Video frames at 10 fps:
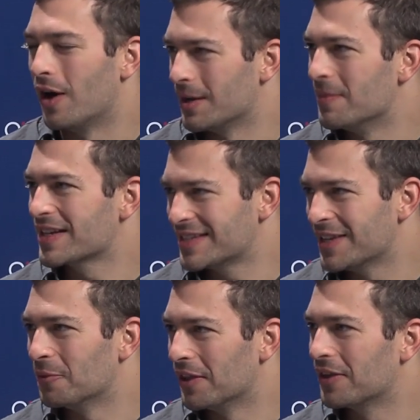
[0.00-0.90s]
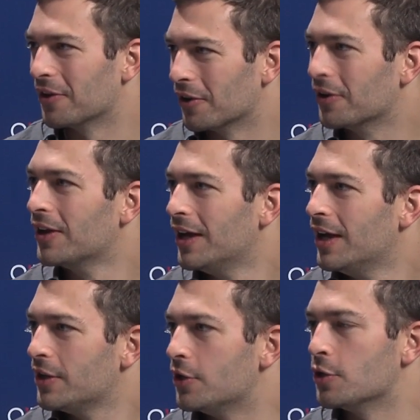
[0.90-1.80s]
want it mixed in with your, sure.
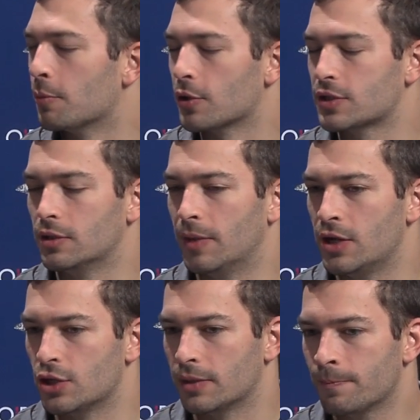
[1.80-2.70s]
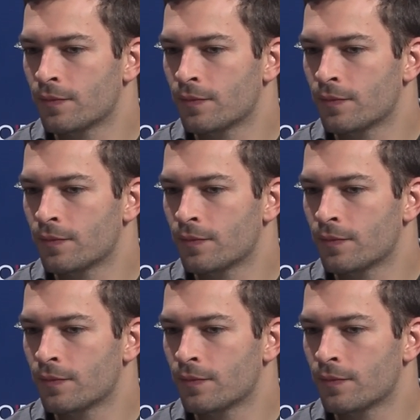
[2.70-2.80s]
you know, your personal budget.